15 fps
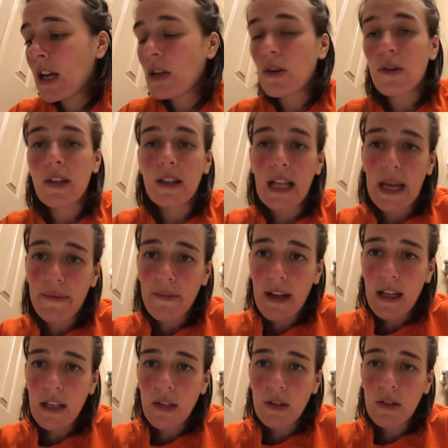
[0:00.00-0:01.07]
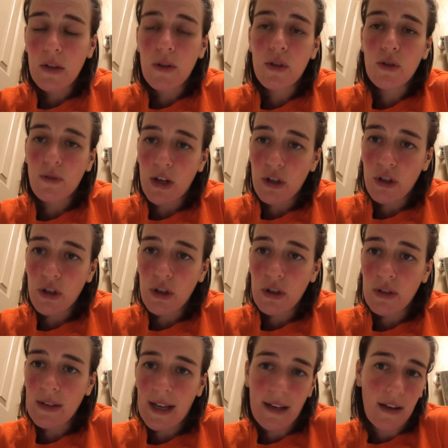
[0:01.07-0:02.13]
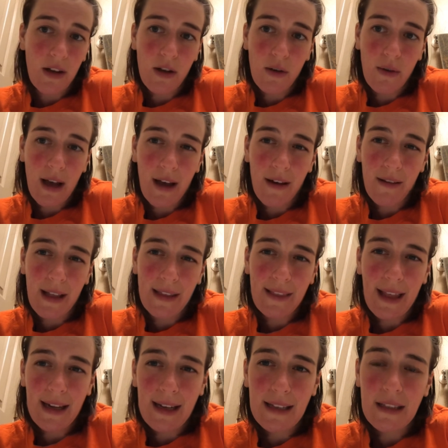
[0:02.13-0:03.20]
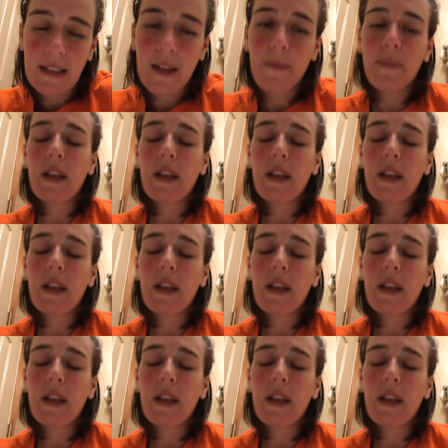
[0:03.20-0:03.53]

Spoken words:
know the lab values, know the structures, and know how like that is.